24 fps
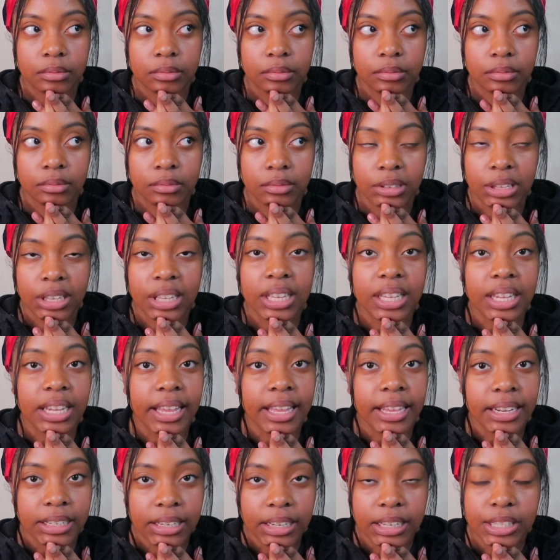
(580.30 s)

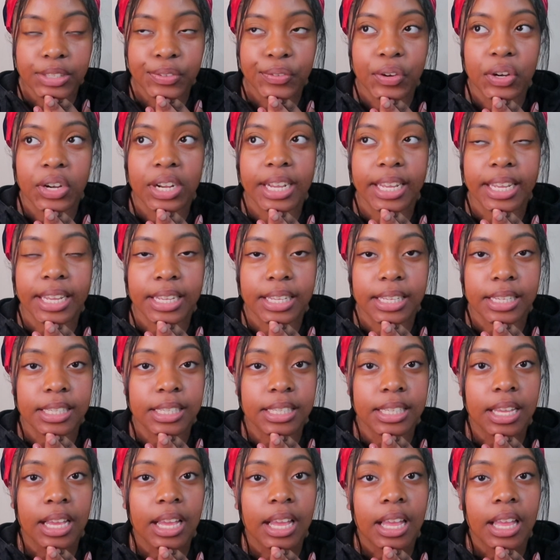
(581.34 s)
neglect as far as
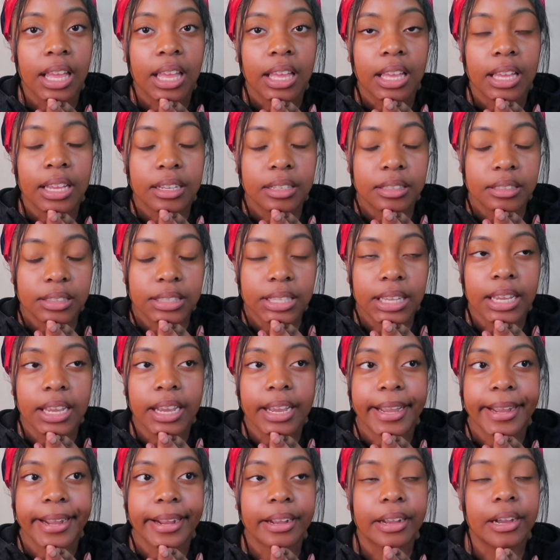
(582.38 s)

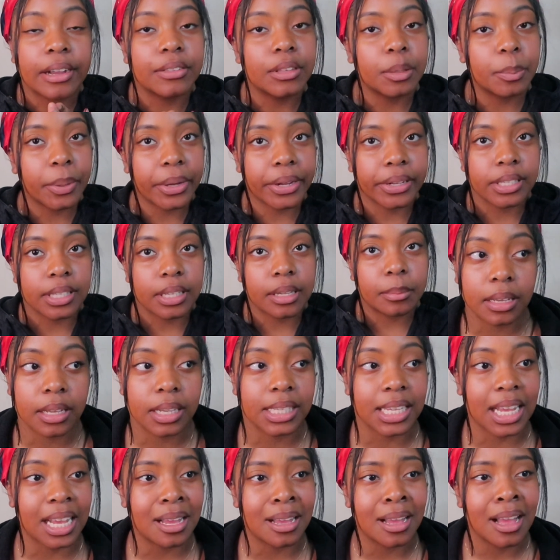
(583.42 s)
taking care of the piercing, because
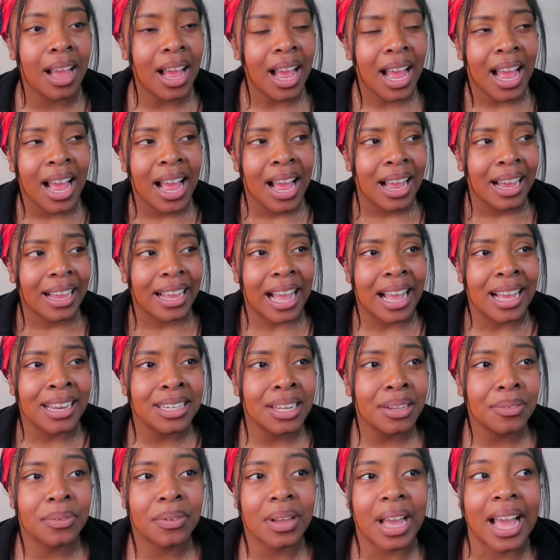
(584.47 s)
I
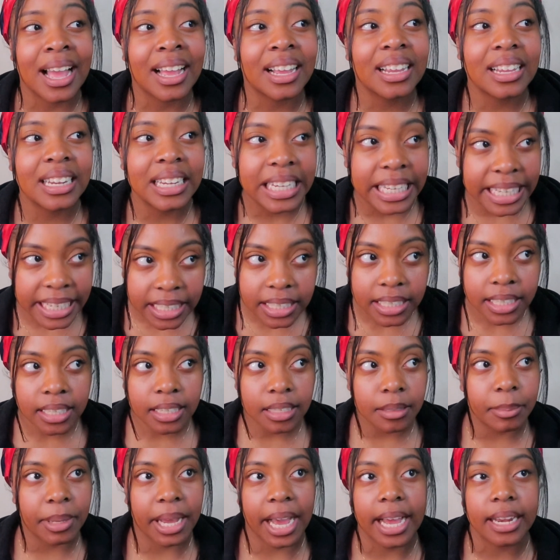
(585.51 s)
cleaned
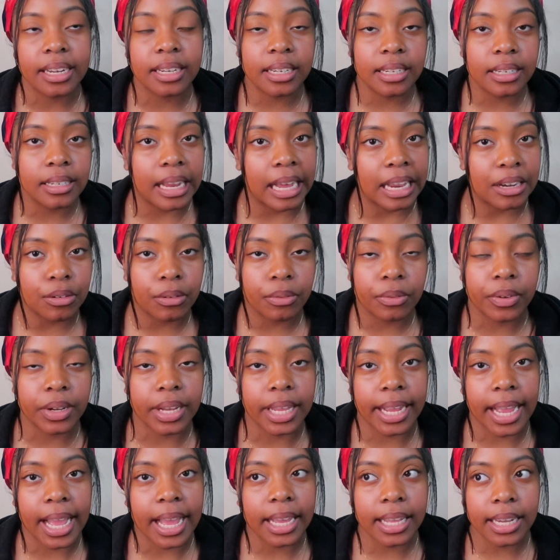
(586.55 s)
it, but I don't feel
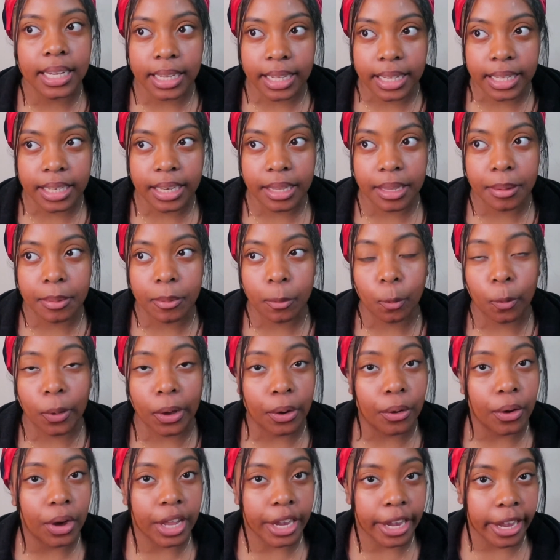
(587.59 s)
like I cleaned it
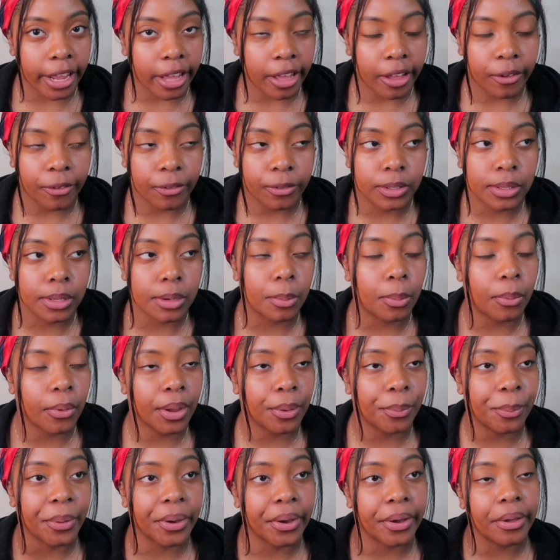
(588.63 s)
well enough to the
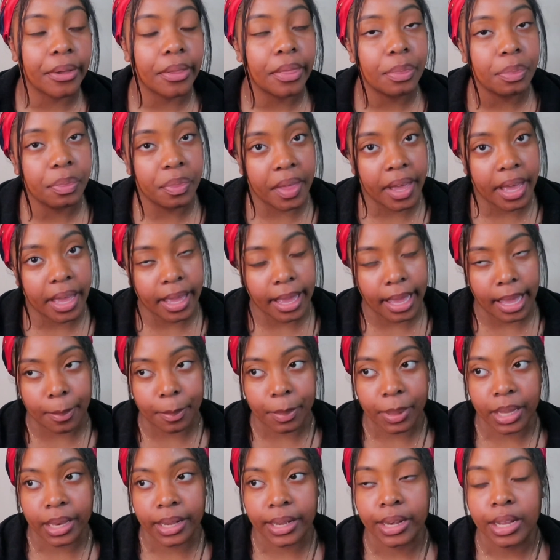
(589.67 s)
point where that
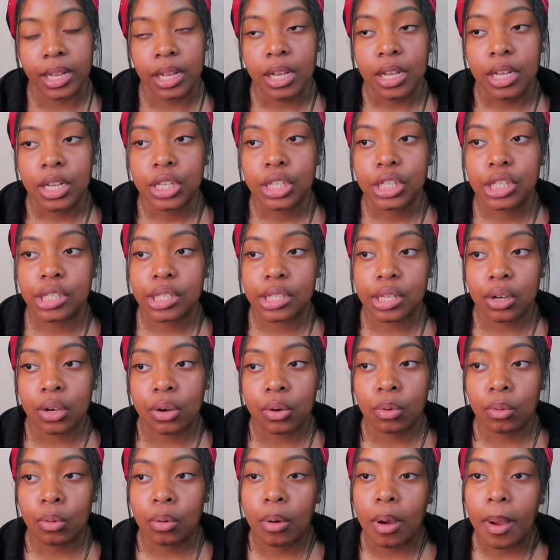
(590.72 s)
happened.
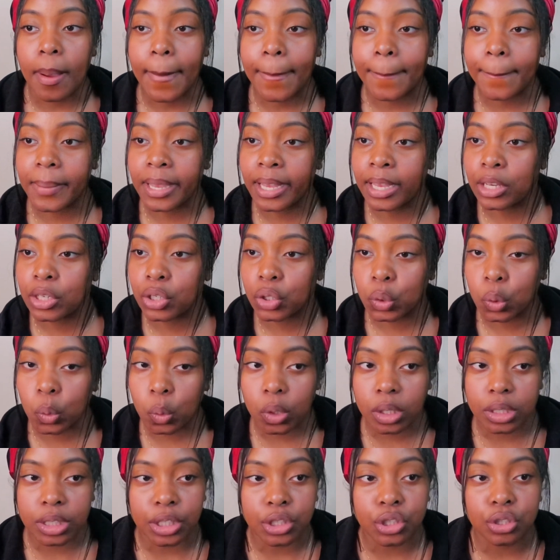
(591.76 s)
So make
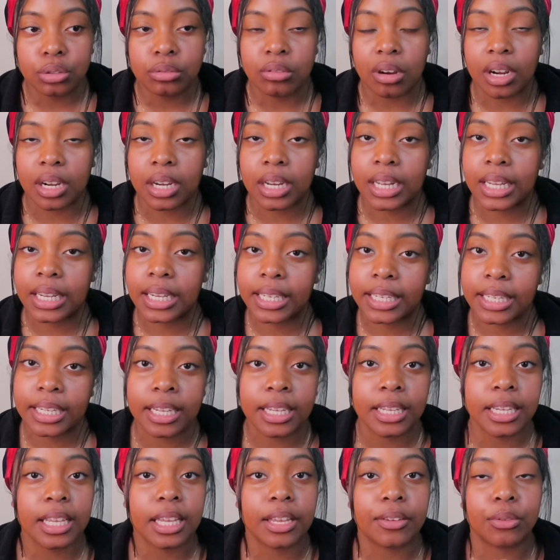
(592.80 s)
sure that you are
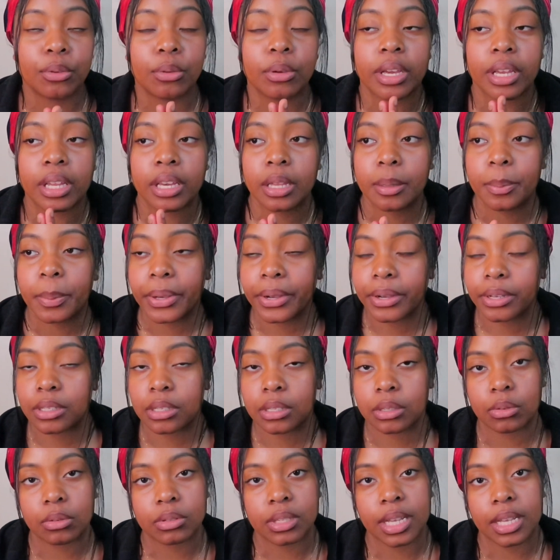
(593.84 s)
cleaning. If you get any
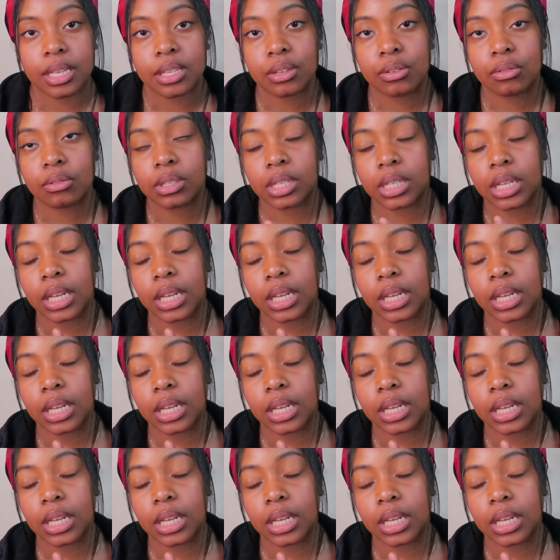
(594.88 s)
piercings or tattoos,